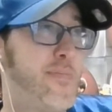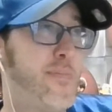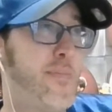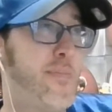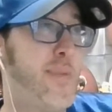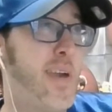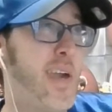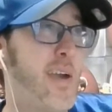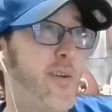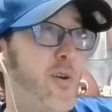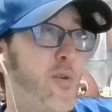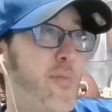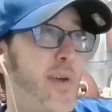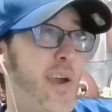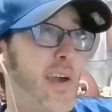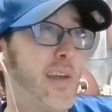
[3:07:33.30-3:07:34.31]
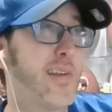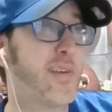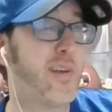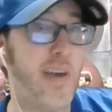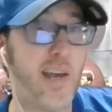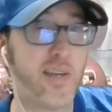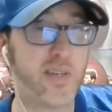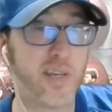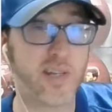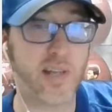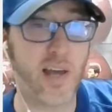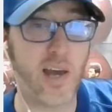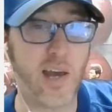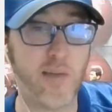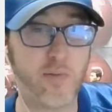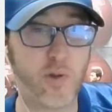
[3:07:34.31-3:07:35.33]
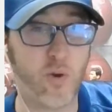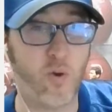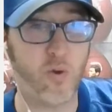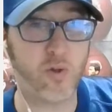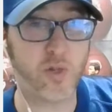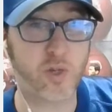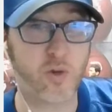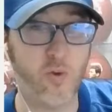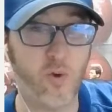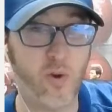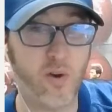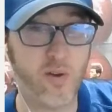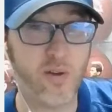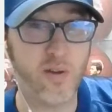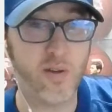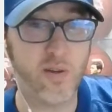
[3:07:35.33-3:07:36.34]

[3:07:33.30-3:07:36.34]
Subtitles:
Man, oh man, classic times, old school.